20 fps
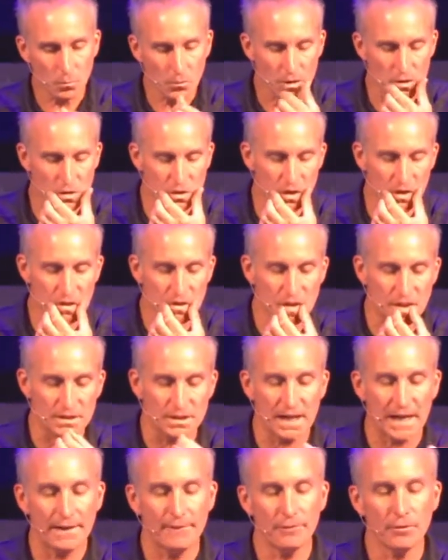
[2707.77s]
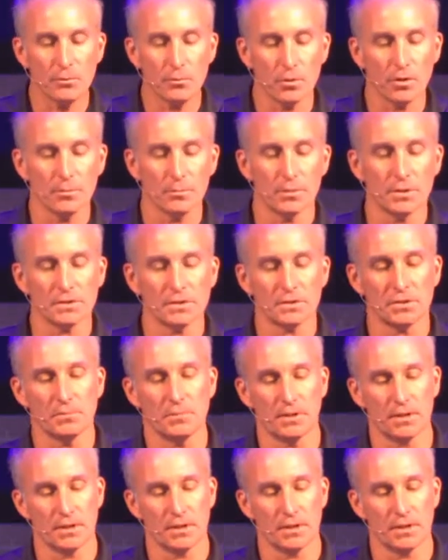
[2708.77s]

says this Everyone must submit